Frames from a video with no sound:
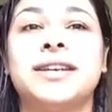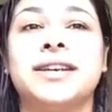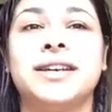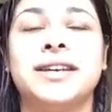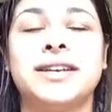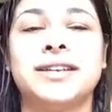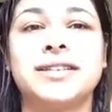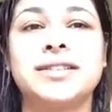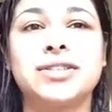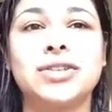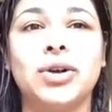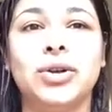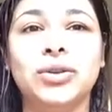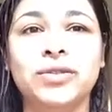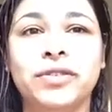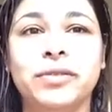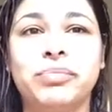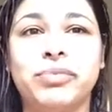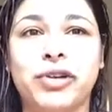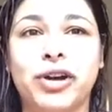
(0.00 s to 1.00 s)

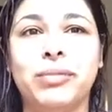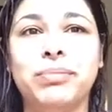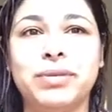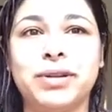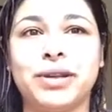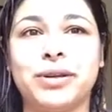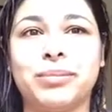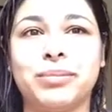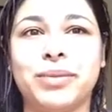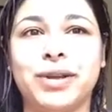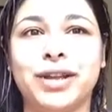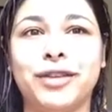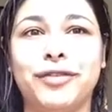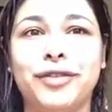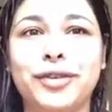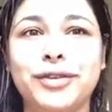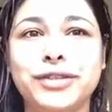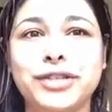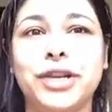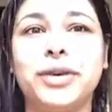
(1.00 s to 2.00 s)
solve a problem
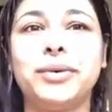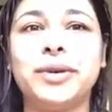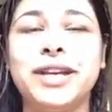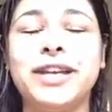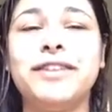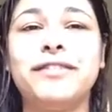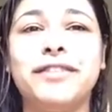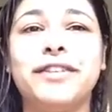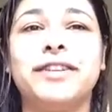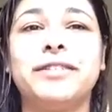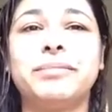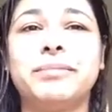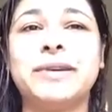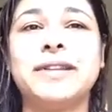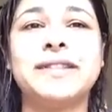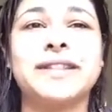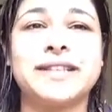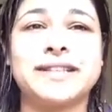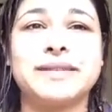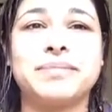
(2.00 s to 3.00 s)
if you don't even
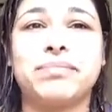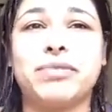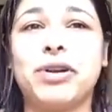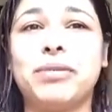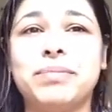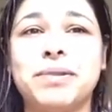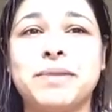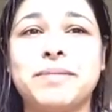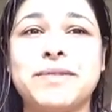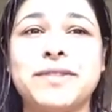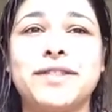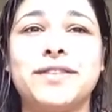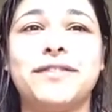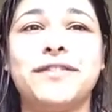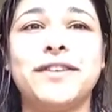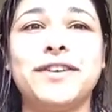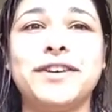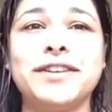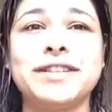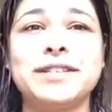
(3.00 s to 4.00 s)
admit there's a problem in the
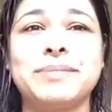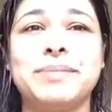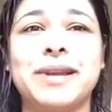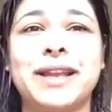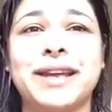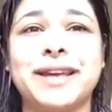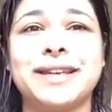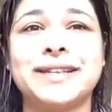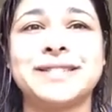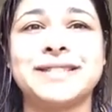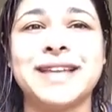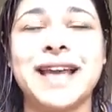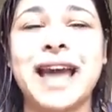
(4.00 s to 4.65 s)
first place.